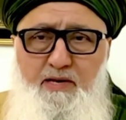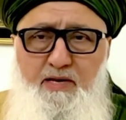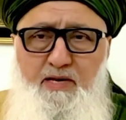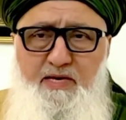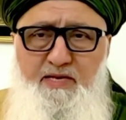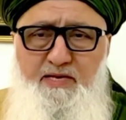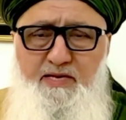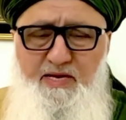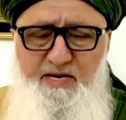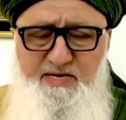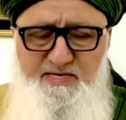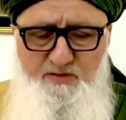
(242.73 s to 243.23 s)

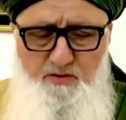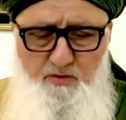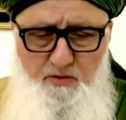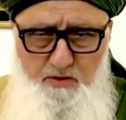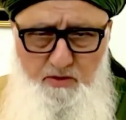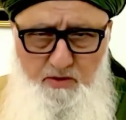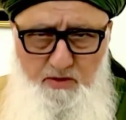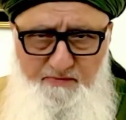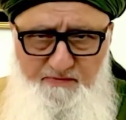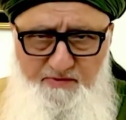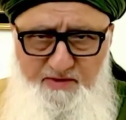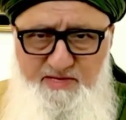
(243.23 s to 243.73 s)
It does
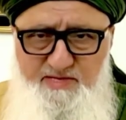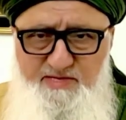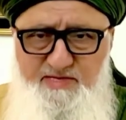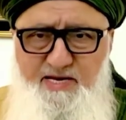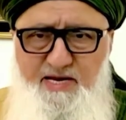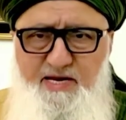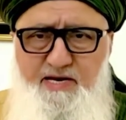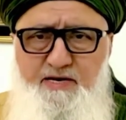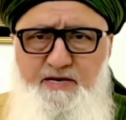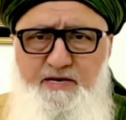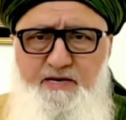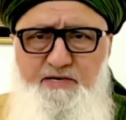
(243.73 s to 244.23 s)
all of its
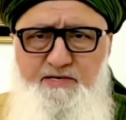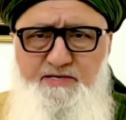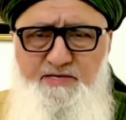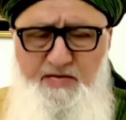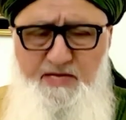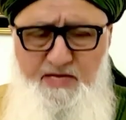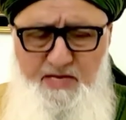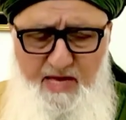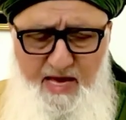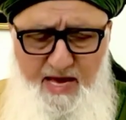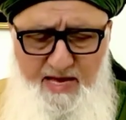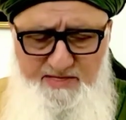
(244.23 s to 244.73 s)
zikrs,
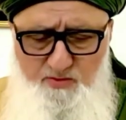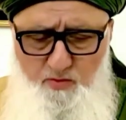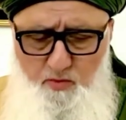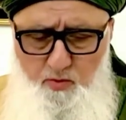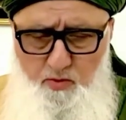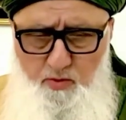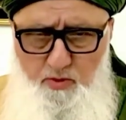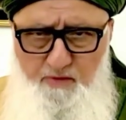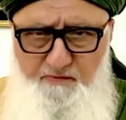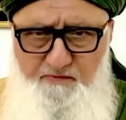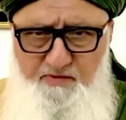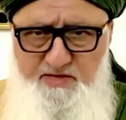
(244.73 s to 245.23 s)
it has
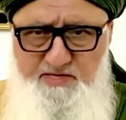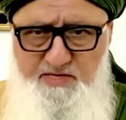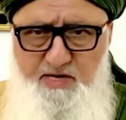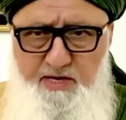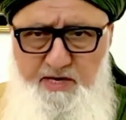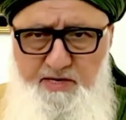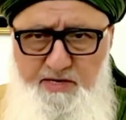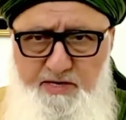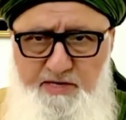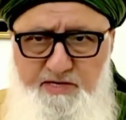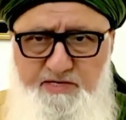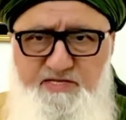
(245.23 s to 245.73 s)
all of its
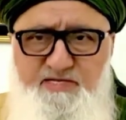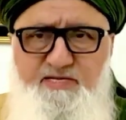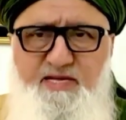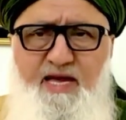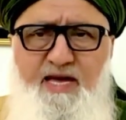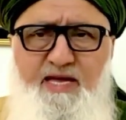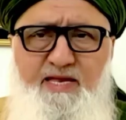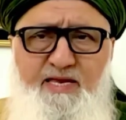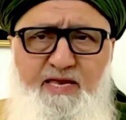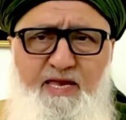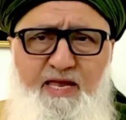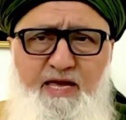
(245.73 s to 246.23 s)

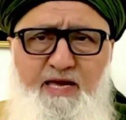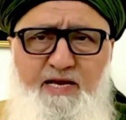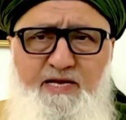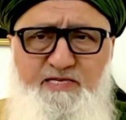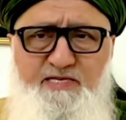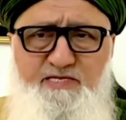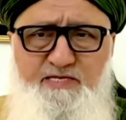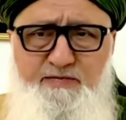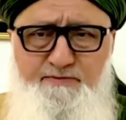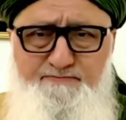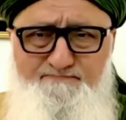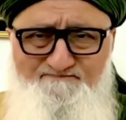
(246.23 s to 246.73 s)

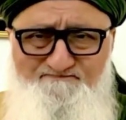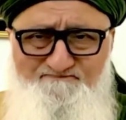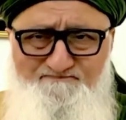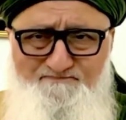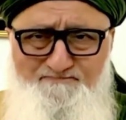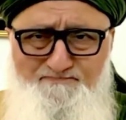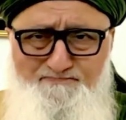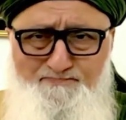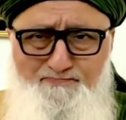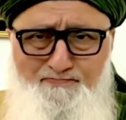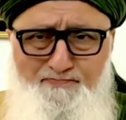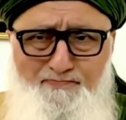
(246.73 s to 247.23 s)
understandings.
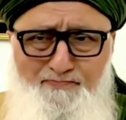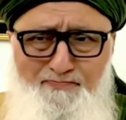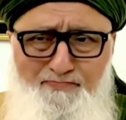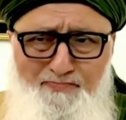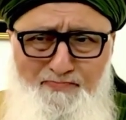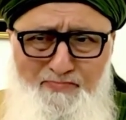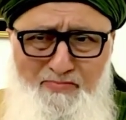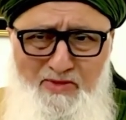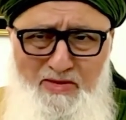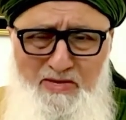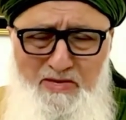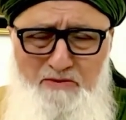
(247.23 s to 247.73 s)

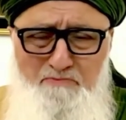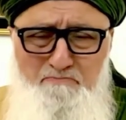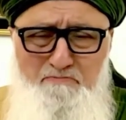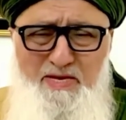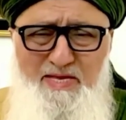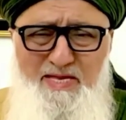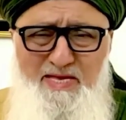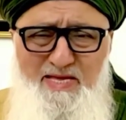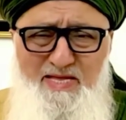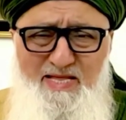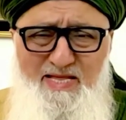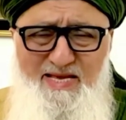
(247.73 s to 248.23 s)

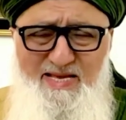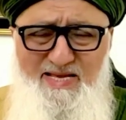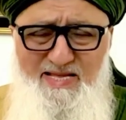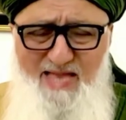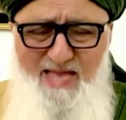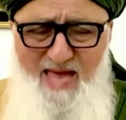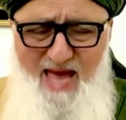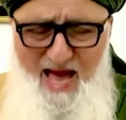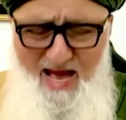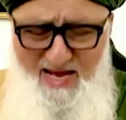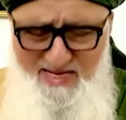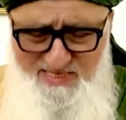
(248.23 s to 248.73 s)
Immediately it
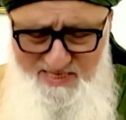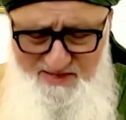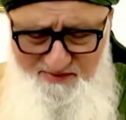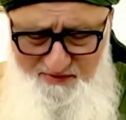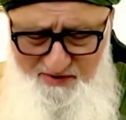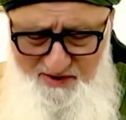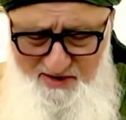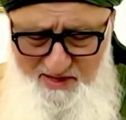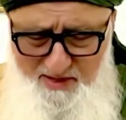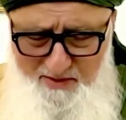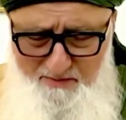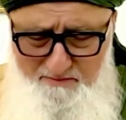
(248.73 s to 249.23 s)
asks
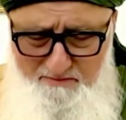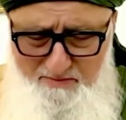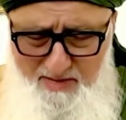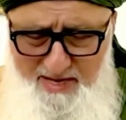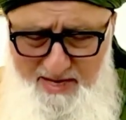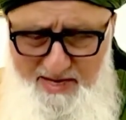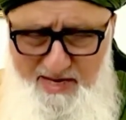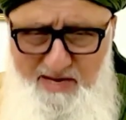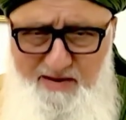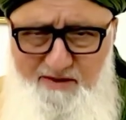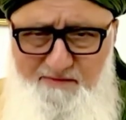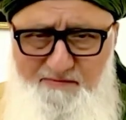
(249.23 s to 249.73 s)
for the
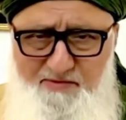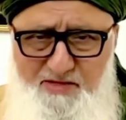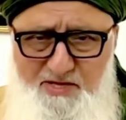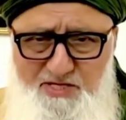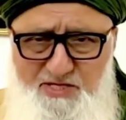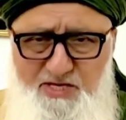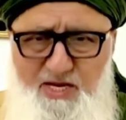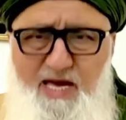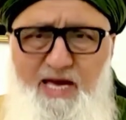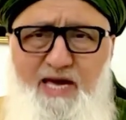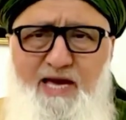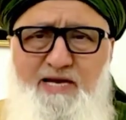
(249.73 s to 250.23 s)
madad of the
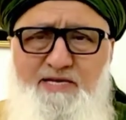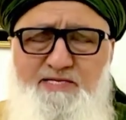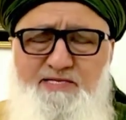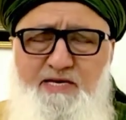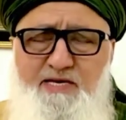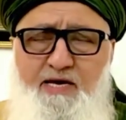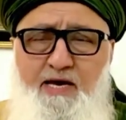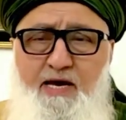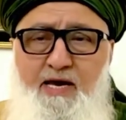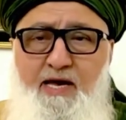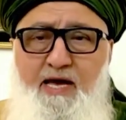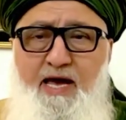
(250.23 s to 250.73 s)
shaykhs,
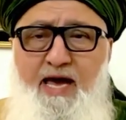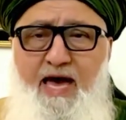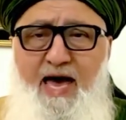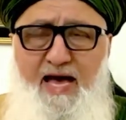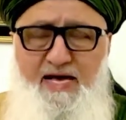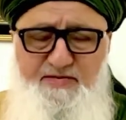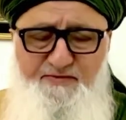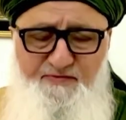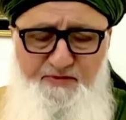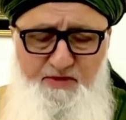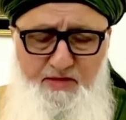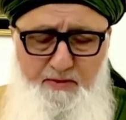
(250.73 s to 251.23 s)

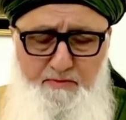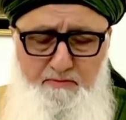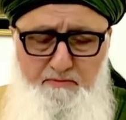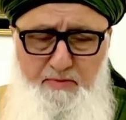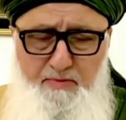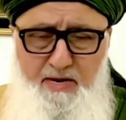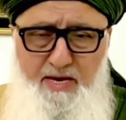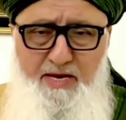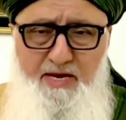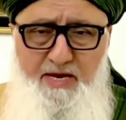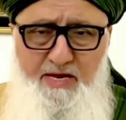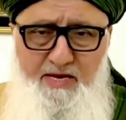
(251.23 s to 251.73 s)
asks for the
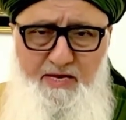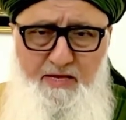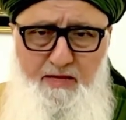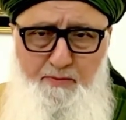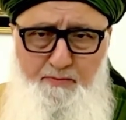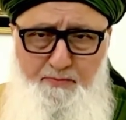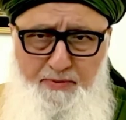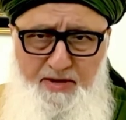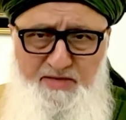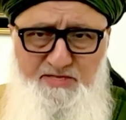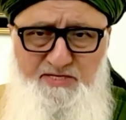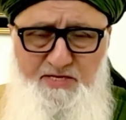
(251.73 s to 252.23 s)
madad in the
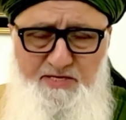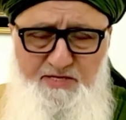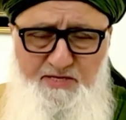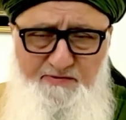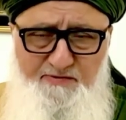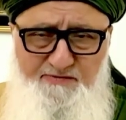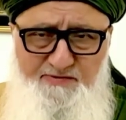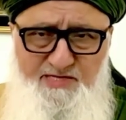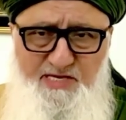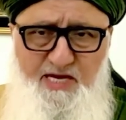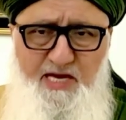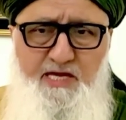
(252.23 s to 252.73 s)
presence of
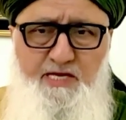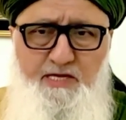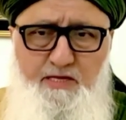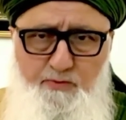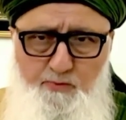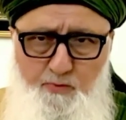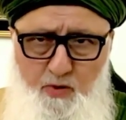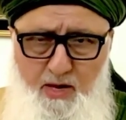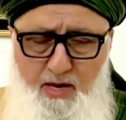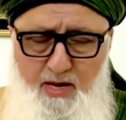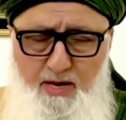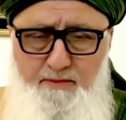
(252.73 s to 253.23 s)
Sayyidina
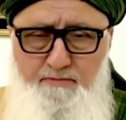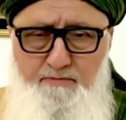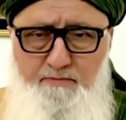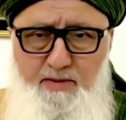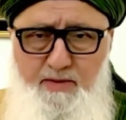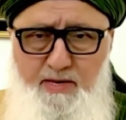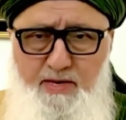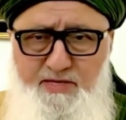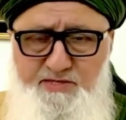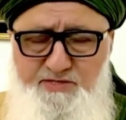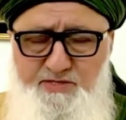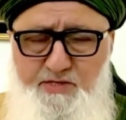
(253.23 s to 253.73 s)
Muhammad.